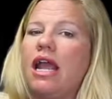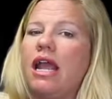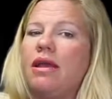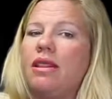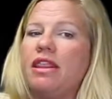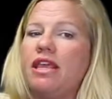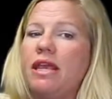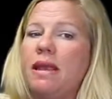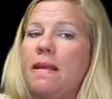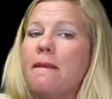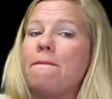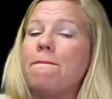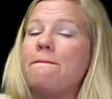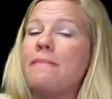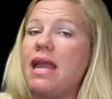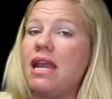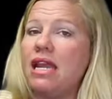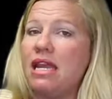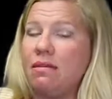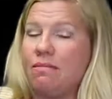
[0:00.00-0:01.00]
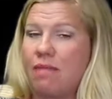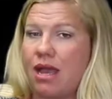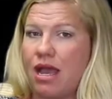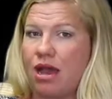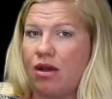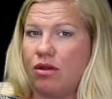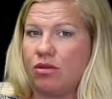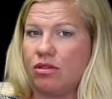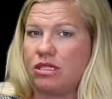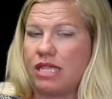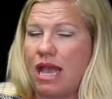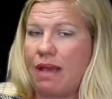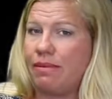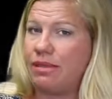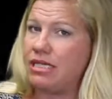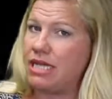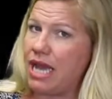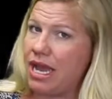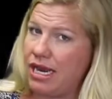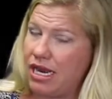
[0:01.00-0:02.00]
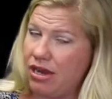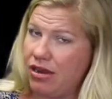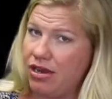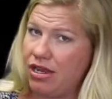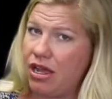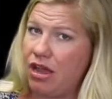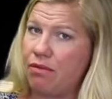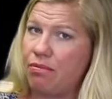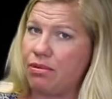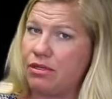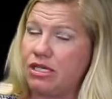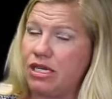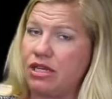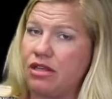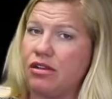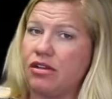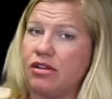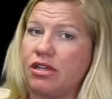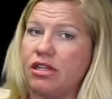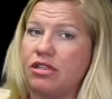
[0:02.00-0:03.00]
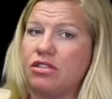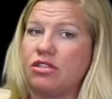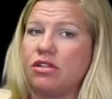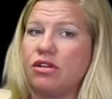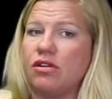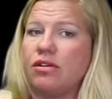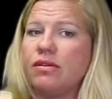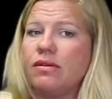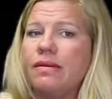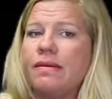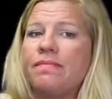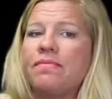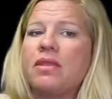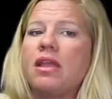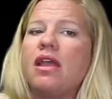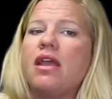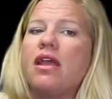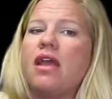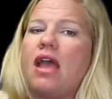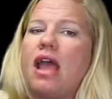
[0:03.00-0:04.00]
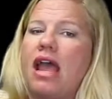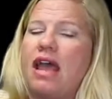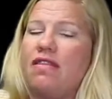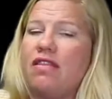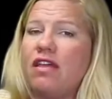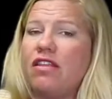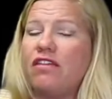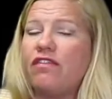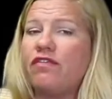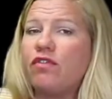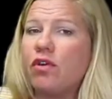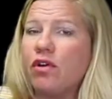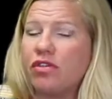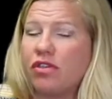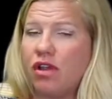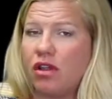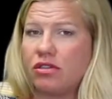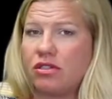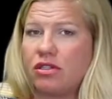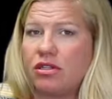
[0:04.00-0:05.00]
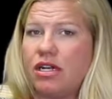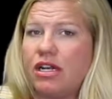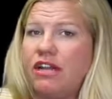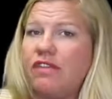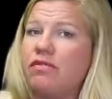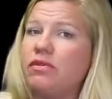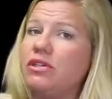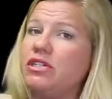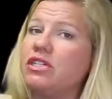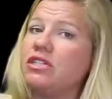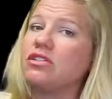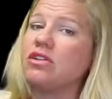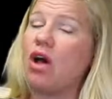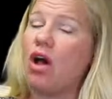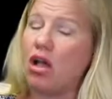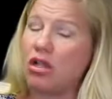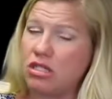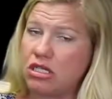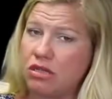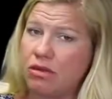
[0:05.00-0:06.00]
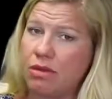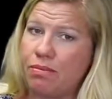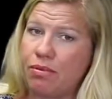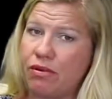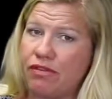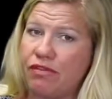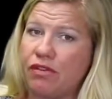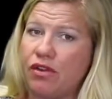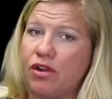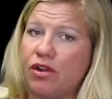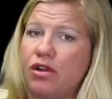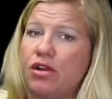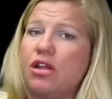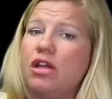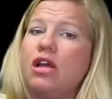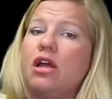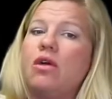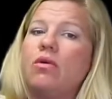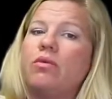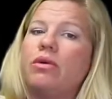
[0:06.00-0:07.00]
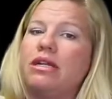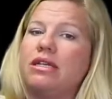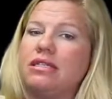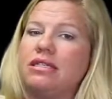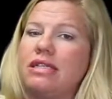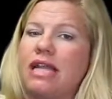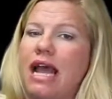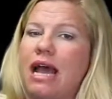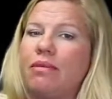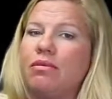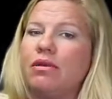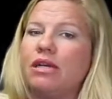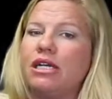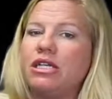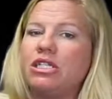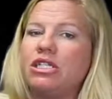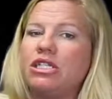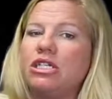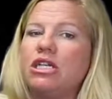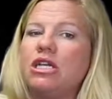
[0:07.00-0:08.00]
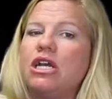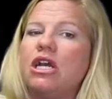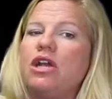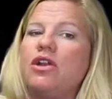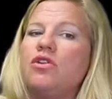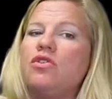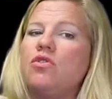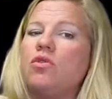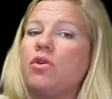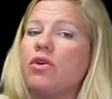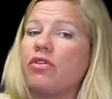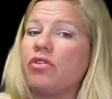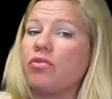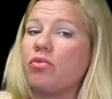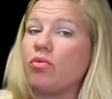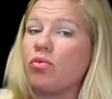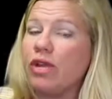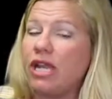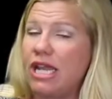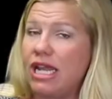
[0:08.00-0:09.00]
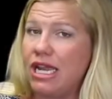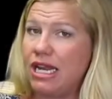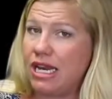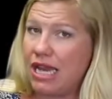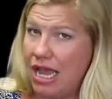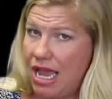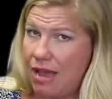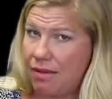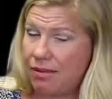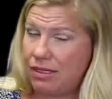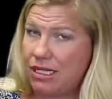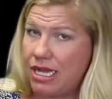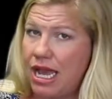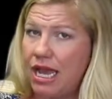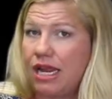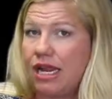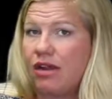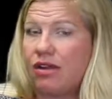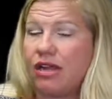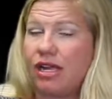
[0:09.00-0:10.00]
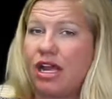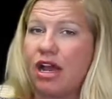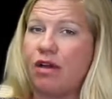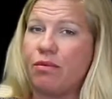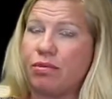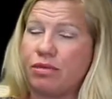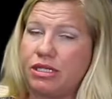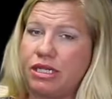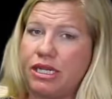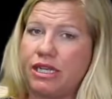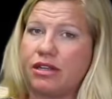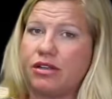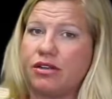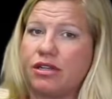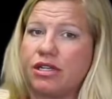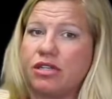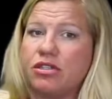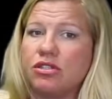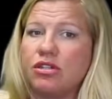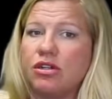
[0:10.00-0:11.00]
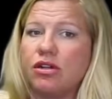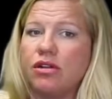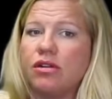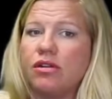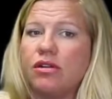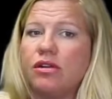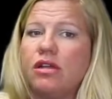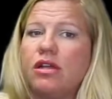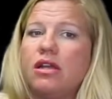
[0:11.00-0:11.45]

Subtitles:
the many mounds habitat area of particular concern. And then the fourth alternative, which is also a preferred, would establish North Reed habitat area of particular concern.